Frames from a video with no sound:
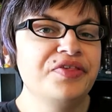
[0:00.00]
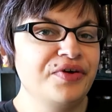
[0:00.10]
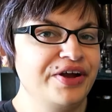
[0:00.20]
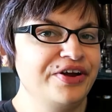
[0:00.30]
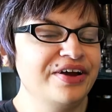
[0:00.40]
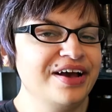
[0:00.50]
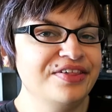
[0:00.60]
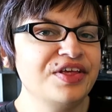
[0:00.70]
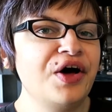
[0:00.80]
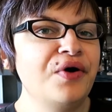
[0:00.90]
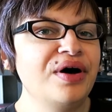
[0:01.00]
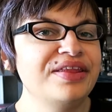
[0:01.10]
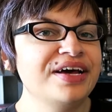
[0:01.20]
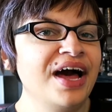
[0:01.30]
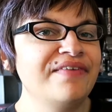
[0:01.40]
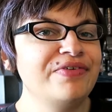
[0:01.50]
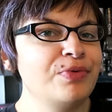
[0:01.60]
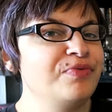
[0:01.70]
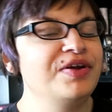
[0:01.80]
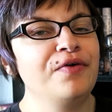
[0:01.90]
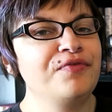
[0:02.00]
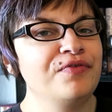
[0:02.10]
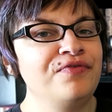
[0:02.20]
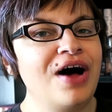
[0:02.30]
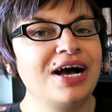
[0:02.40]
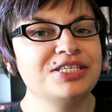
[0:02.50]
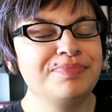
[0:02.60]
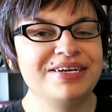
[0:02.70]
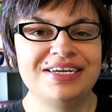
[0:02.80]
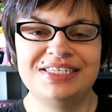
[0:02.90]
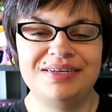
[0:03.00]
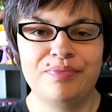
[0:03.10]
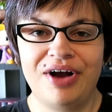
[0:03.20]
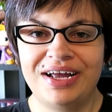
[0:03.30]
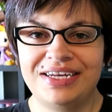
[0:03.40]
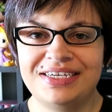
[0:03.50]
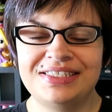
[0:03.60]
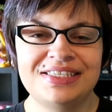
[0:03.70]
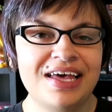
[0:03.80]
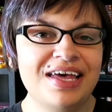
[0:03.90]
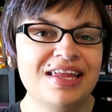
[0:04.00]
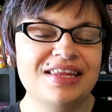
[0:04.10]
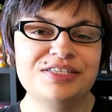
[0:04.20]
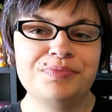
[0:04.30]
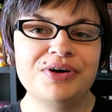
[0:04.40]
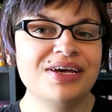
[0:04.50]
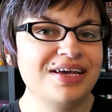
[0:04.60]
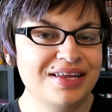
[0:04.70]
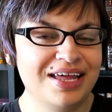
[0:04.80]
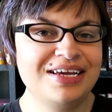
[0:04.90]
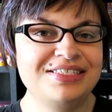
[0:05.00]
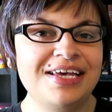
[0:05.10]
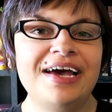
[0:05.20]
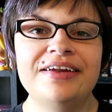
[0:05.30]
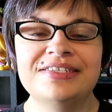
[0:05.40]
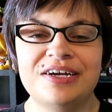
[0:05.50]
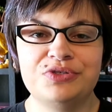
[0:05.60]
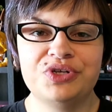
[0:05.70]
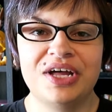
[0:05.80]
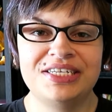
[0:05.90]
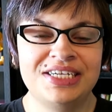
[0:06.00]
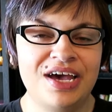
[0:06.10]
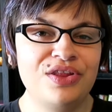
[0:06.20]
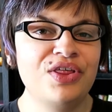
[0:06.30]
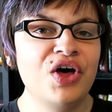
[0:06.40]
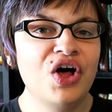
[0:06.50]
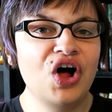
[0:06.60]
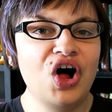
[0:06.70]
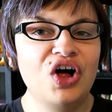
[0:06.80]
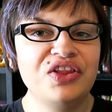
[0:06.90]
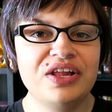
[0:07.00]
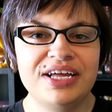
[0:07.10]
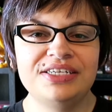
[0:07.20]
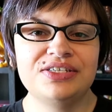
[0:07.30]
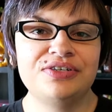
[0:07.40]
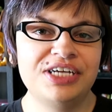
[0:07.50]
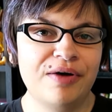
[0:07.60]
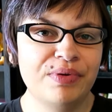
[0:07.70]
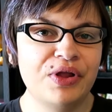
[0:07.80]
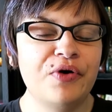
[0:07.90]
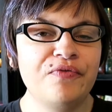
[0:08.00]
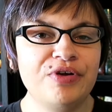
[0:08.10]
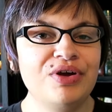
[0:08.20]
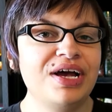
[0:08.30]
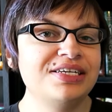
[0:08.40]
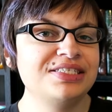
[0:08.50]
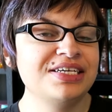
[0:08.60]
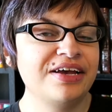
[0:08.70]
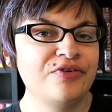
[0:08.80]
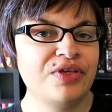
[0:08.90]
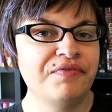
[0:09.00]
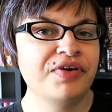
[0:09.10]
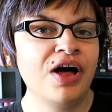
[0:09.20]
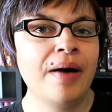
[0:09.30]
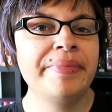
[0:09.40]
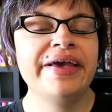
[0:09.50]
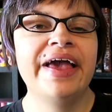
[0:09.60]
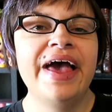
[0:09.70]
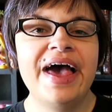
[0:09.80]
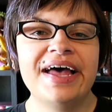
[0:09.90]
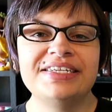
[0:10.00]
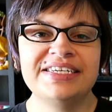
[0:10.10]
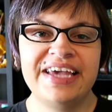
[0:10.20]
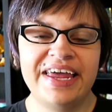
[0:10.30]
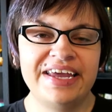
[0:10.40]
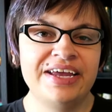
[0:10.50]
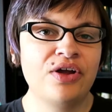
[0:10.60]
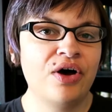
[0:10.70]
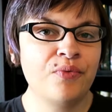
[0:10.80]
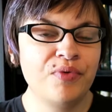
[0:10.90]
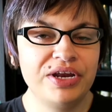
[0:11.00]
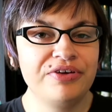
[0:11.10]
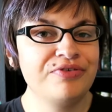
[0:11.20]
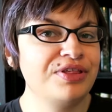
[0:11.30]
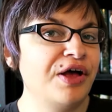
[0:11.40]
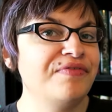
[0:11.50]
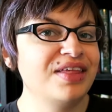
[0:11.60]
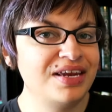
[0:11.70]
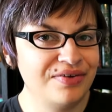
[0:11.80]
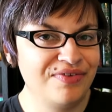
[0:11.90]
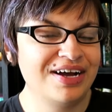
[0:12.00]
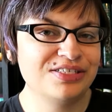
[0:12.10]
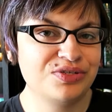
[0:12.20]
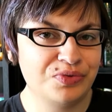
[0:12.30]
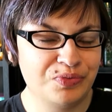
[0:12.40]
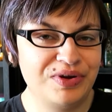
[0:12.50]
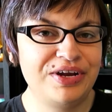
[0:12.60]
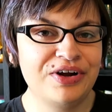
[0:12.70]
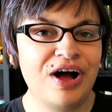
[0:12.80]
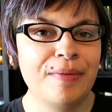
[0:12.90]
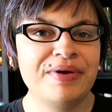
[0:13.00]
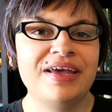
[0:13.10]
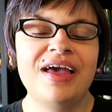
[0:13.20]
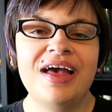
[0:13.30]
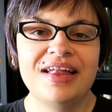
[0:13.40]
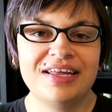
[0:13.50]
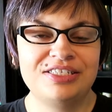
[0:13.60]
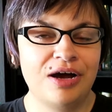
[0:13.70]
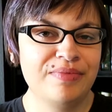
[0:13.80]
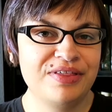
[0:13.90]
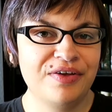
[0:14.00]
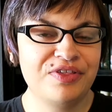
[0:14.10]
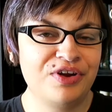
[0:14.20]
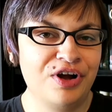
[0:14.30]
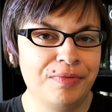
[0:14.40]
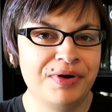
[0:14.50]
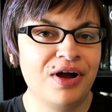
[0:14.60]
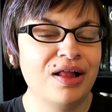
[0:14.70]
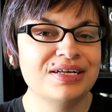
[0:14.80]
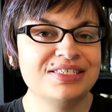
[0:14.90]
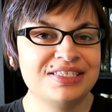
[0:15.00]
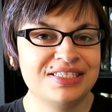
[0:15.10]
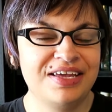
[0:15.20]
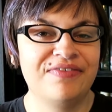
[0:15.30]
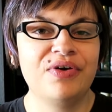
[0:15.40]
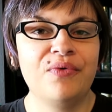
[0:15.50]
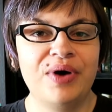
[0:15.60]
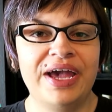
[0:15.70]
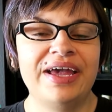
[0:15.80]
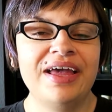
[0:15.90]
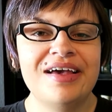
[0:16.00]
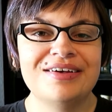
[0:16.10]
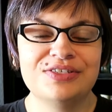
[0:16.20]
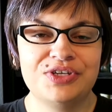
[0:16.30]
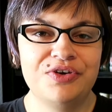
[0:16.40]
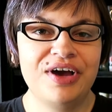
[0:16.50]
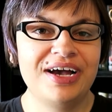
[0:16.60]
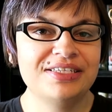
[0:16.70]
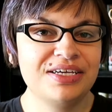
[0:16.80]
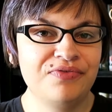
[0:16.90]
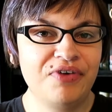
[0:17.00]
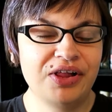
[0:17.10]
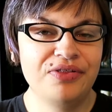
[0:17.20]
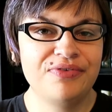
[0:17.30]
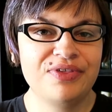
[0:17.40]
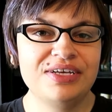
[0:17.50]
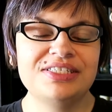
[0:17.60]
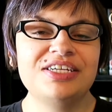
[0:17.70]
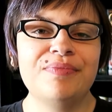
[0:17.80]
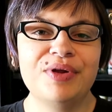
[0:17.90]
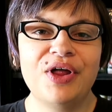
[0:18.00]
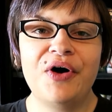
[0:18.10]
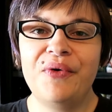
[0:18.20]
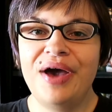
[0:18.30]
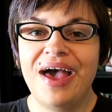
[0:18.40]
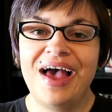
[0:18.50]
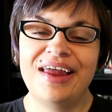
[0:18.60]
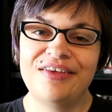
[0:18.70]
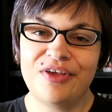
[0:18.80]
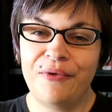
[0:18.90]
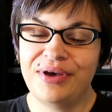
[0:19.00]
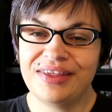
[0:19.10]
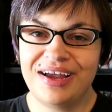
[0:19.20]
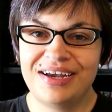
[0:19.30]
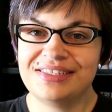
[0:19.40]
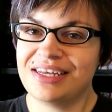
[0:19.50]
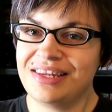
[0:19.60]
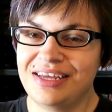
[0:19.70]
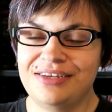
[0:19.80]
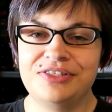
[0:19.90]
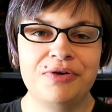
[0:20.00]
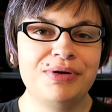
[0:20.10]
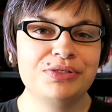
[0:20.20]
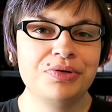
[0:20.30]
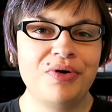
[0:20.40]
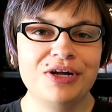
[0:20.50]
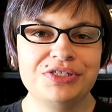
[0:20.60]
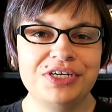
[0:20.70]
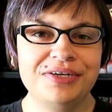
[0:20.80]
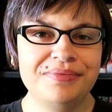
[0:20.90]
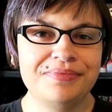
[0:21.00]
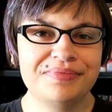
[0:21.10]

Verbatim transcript: So here you guys go, the cover reveal for Fawkes by Nadine Brandes. This book, like I said, is out July 10th. All the links are down below for you guys to get yourself a copy and to get in on winning yourselves an advanced reader copy that Thomas Nelson HarperCollins is giving away. So you guys can follow those links down below. And as always, guys, thank you so much for watching.